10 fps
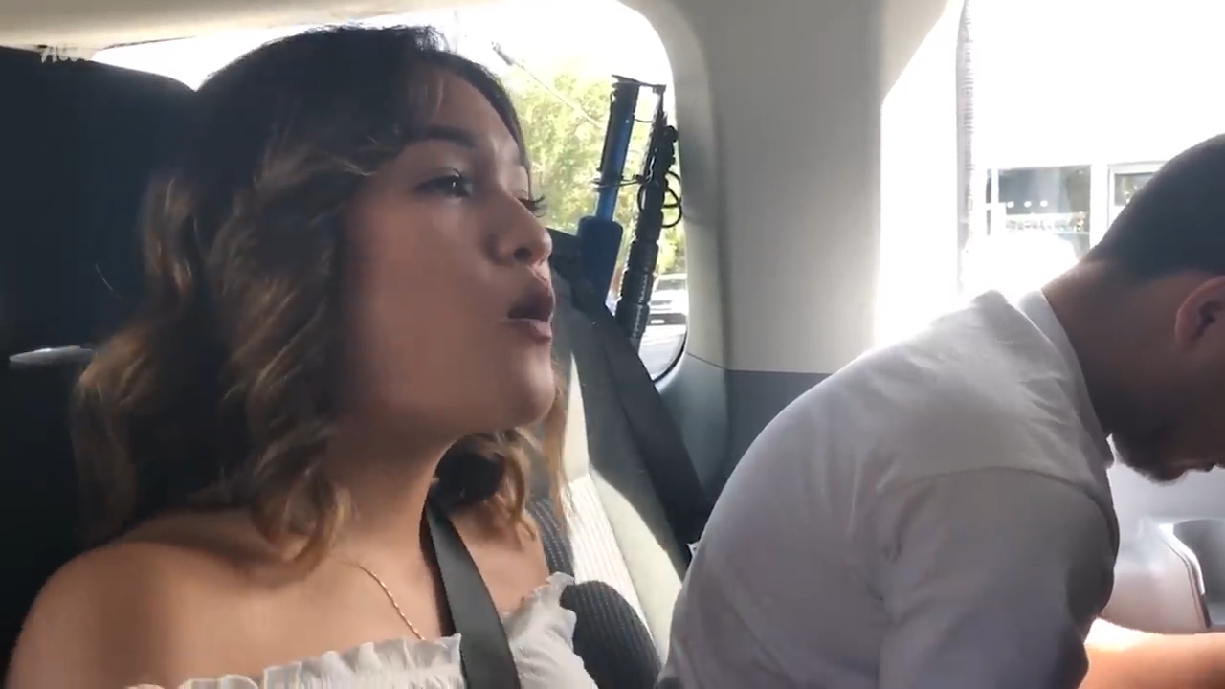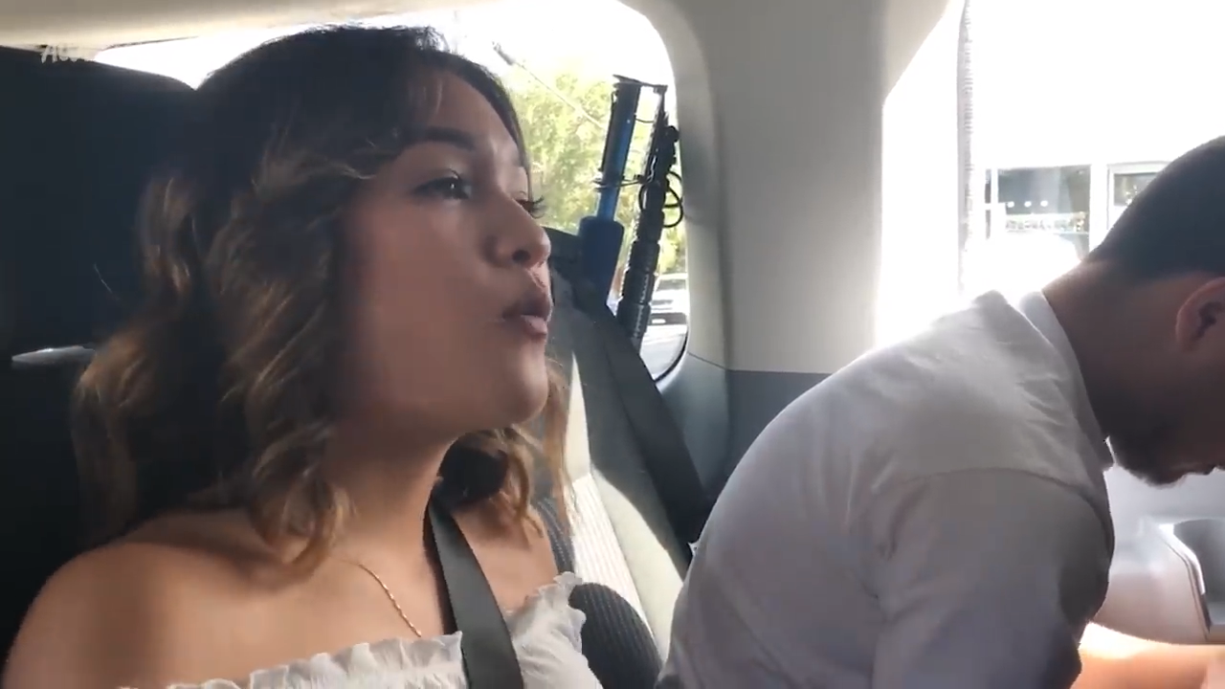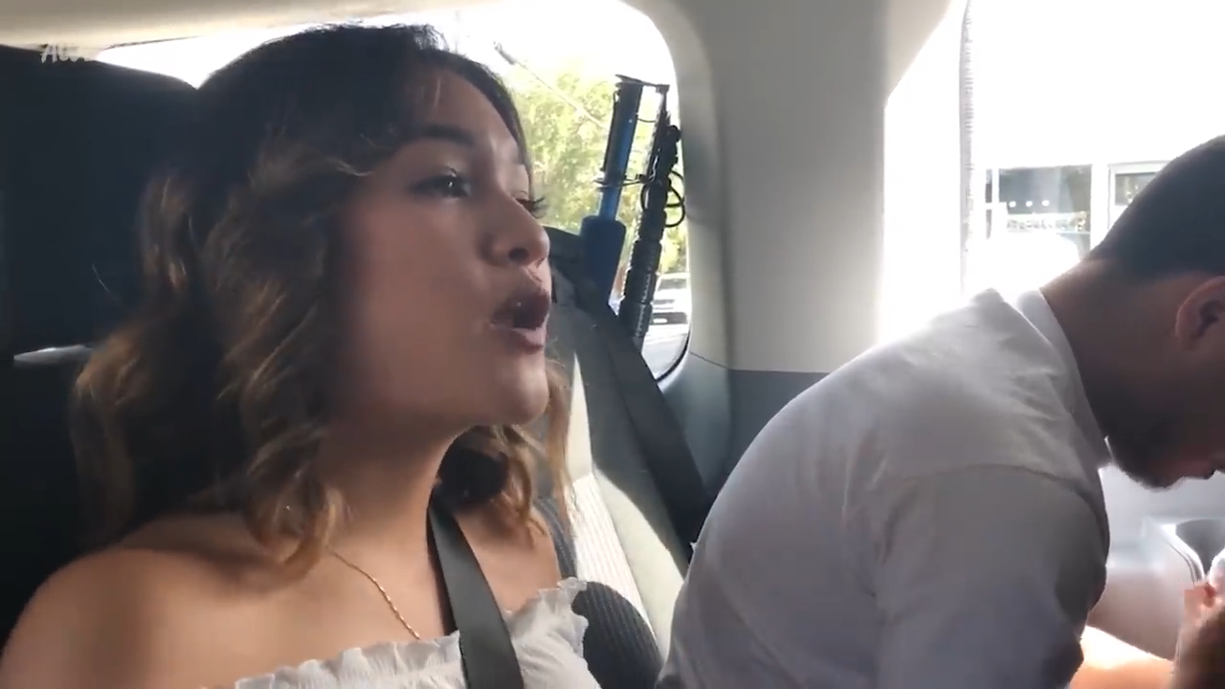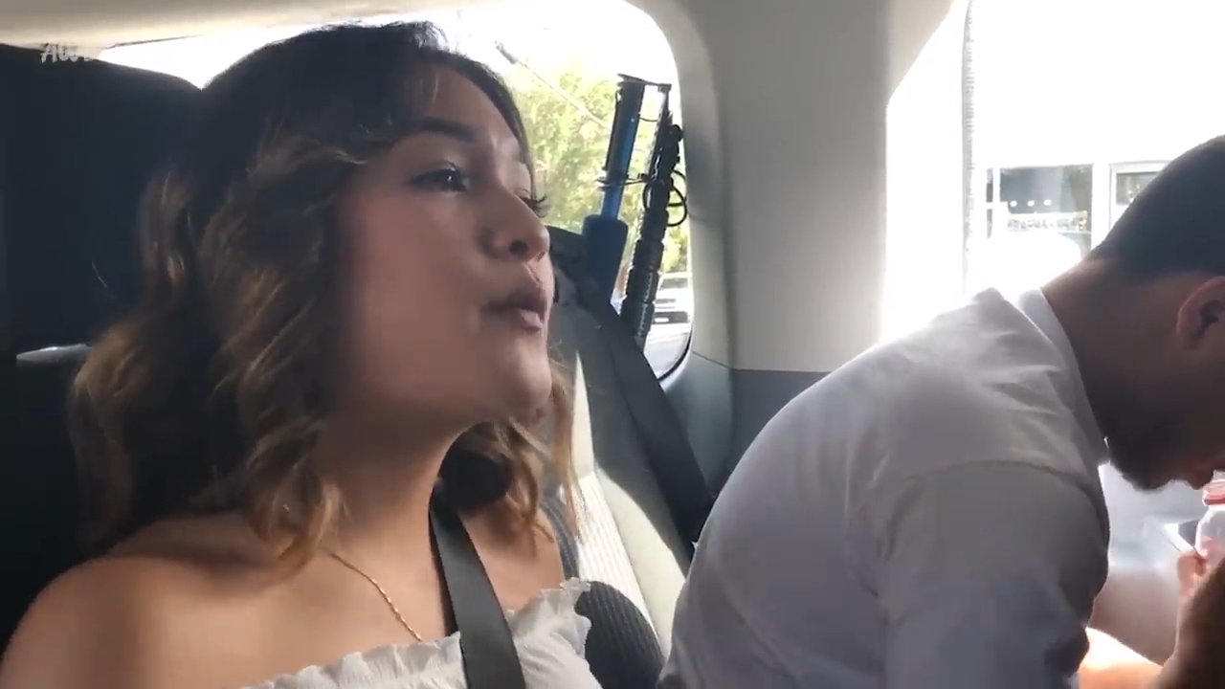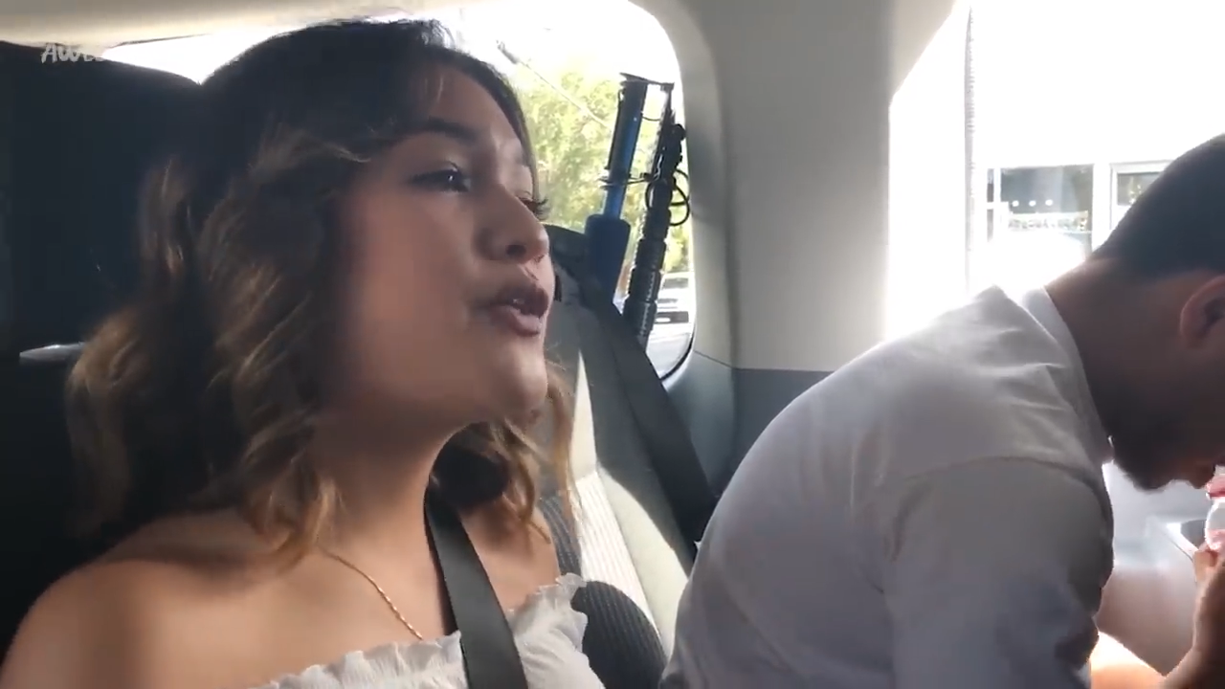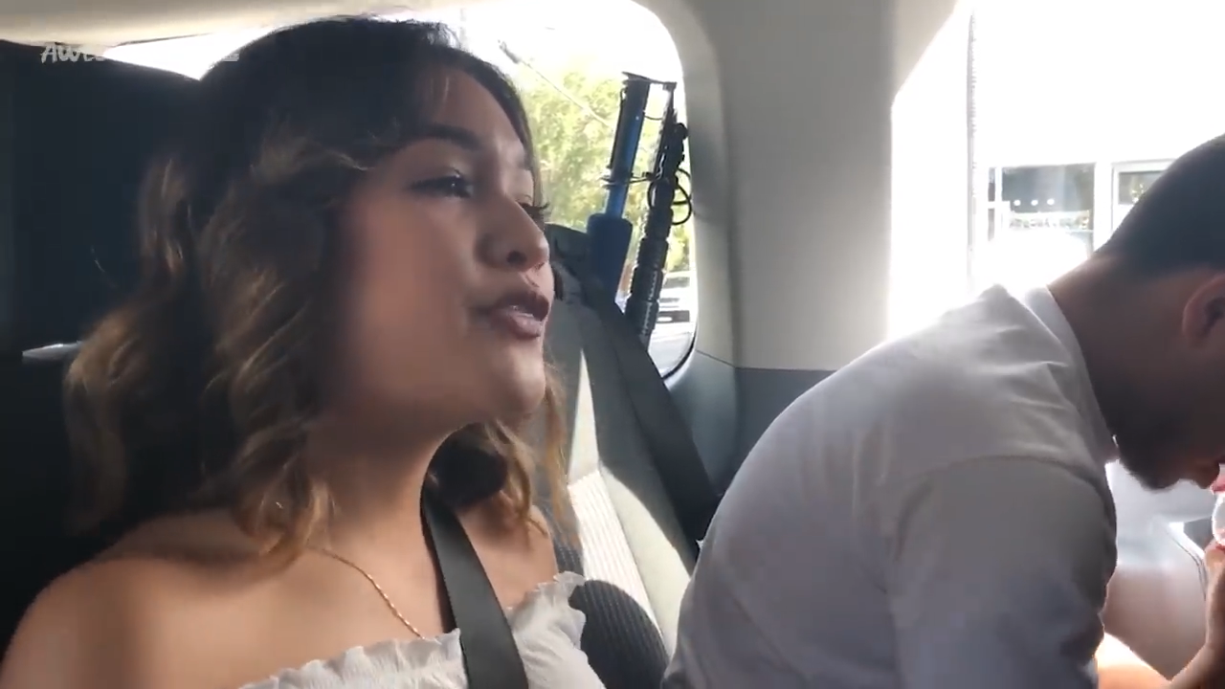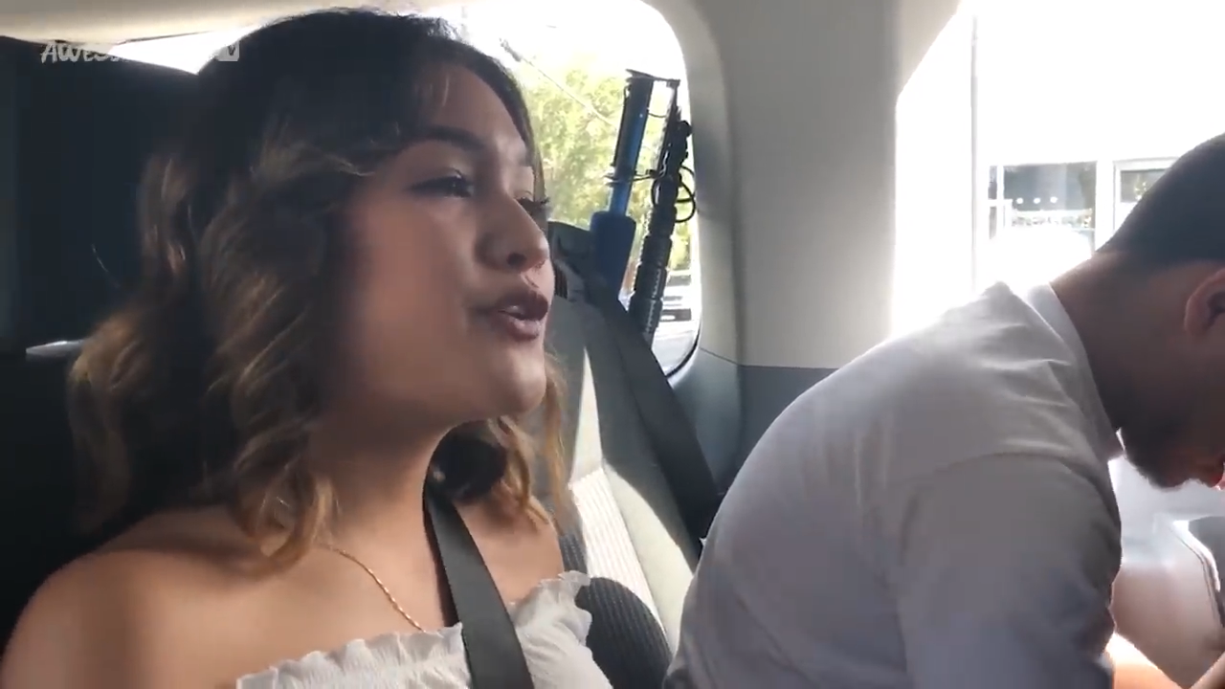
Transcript: what I went